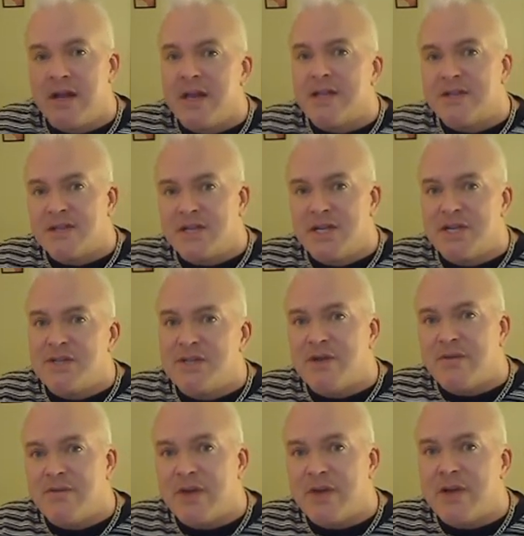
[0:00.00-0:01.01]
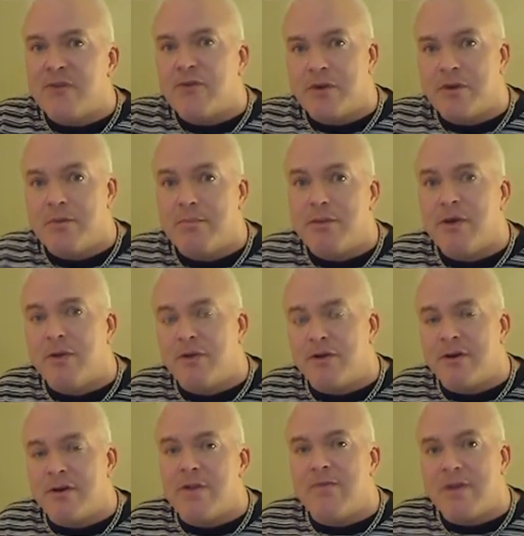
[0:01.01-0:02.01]
and seasoned veteran
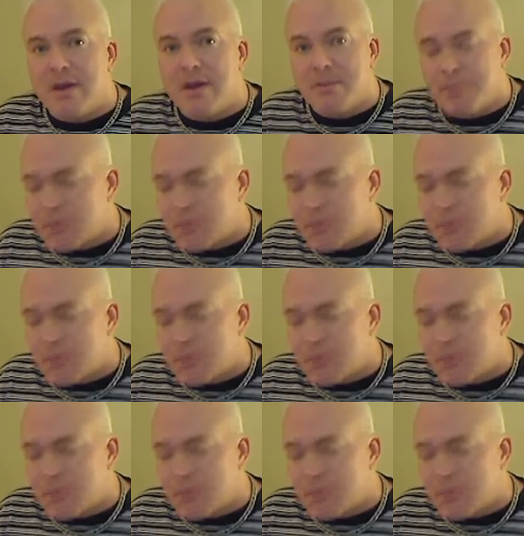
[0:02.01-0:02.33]
builder in the vape